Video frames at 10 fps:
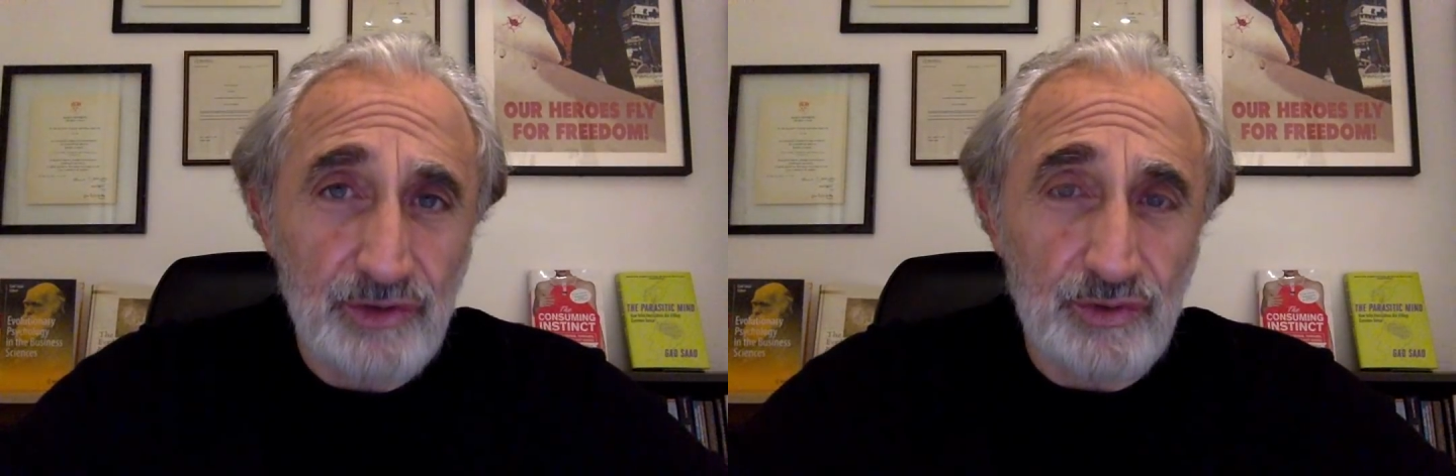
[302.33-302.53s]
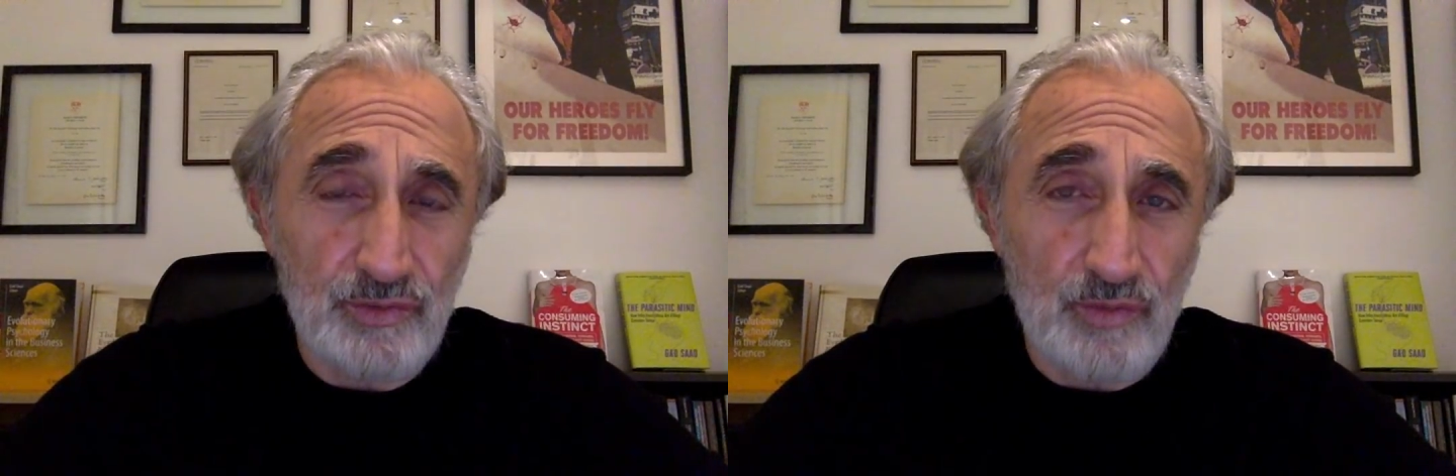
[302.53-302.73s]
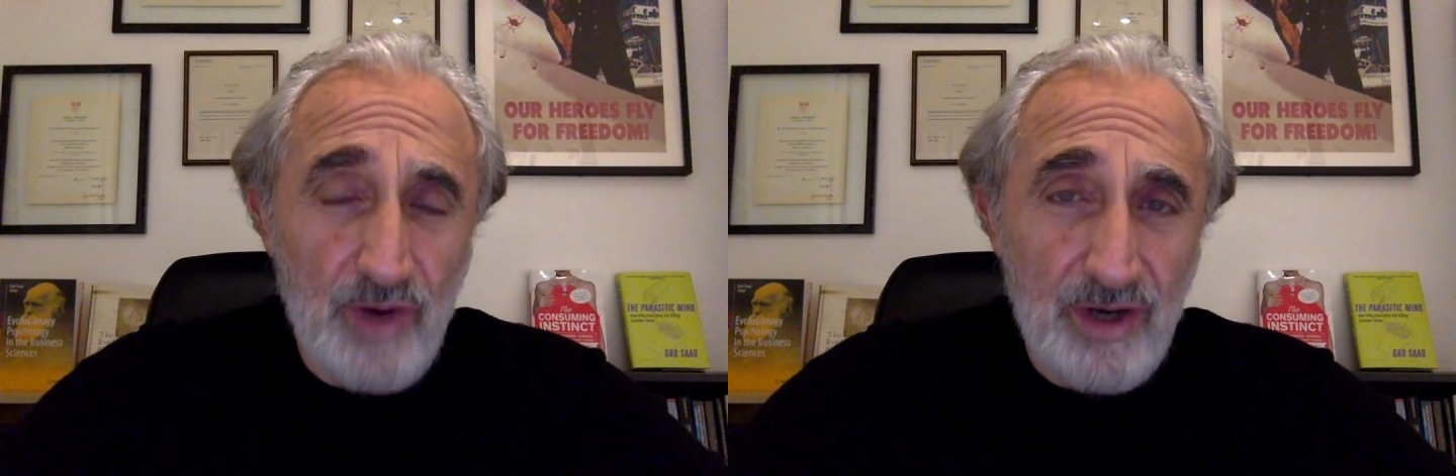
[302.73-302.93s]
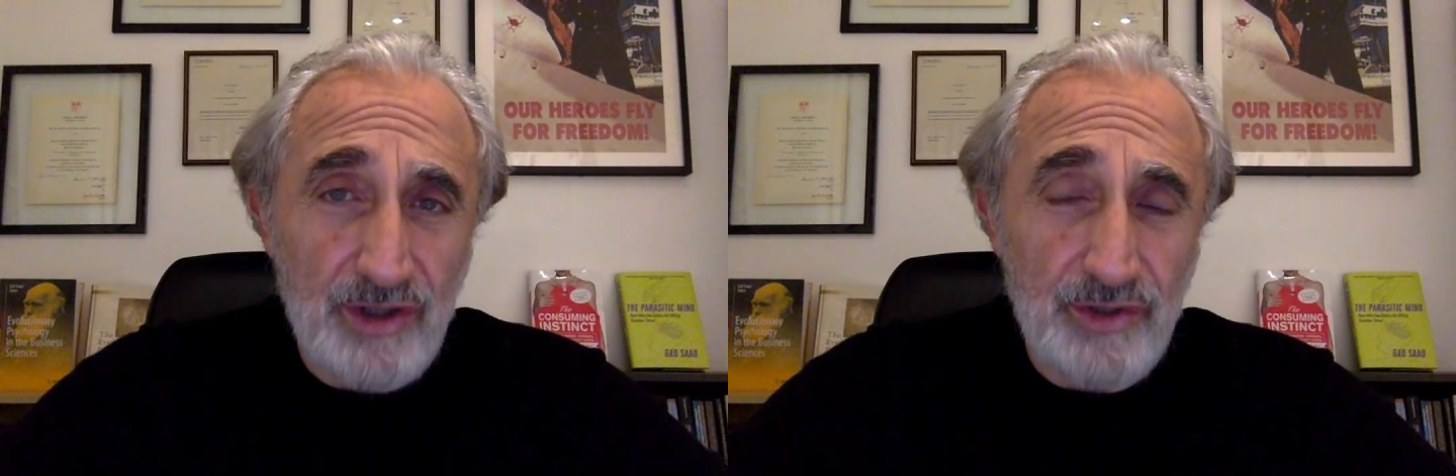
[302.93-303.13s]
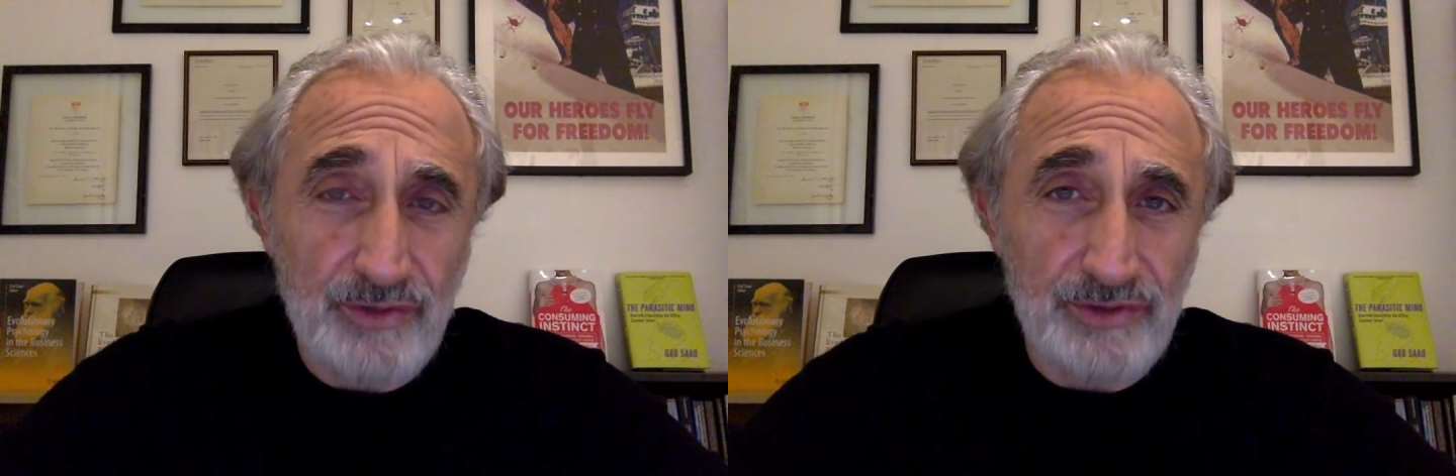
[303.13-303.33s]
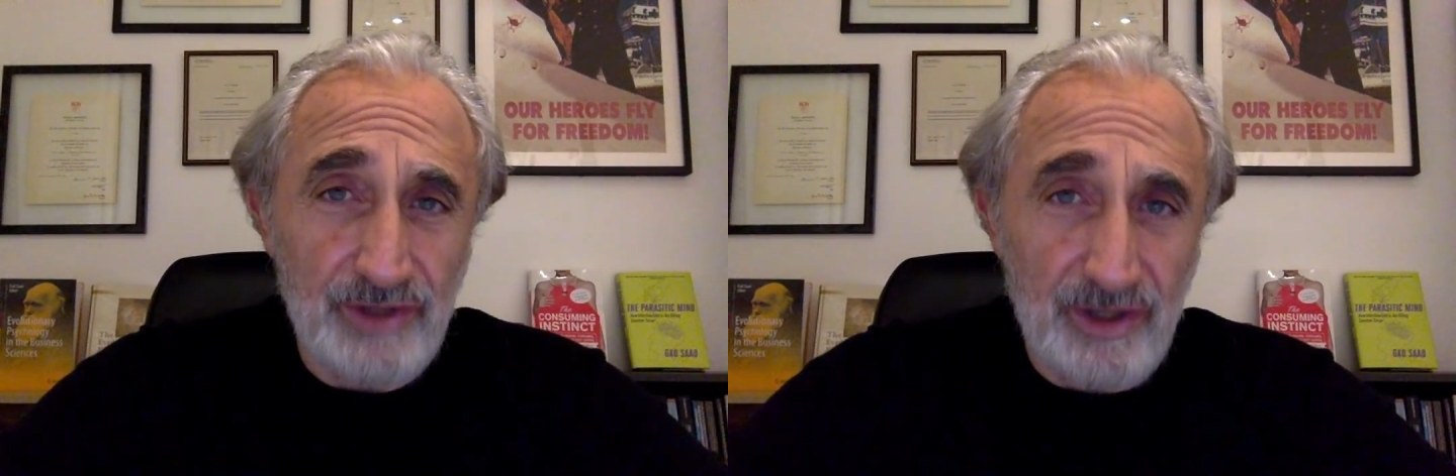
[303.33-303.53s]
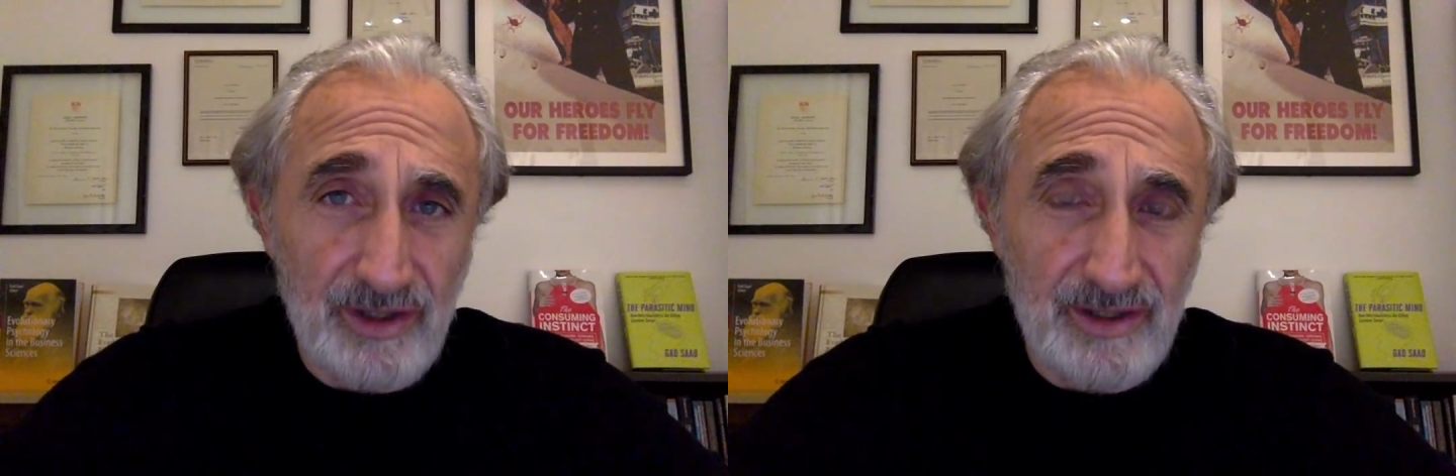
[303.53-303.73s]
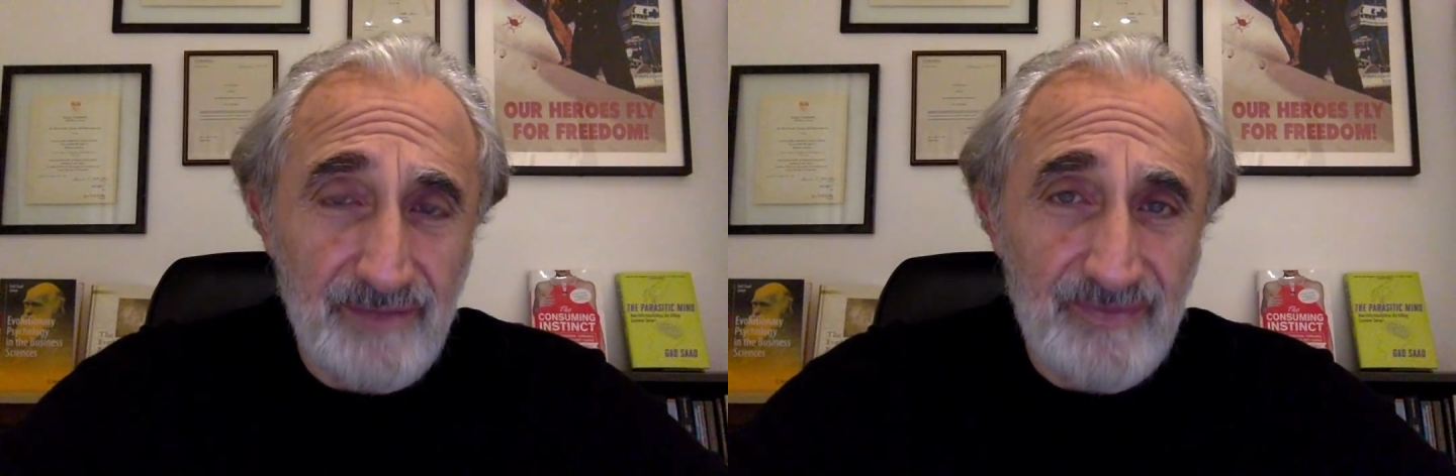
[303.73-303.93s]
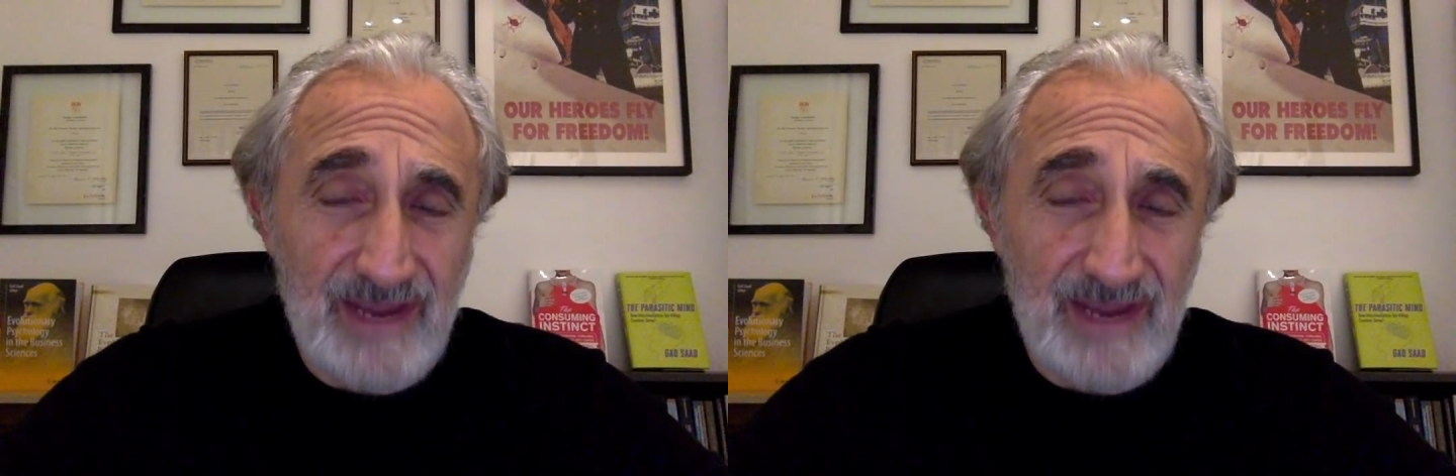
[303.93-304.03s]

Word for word: to walk your dog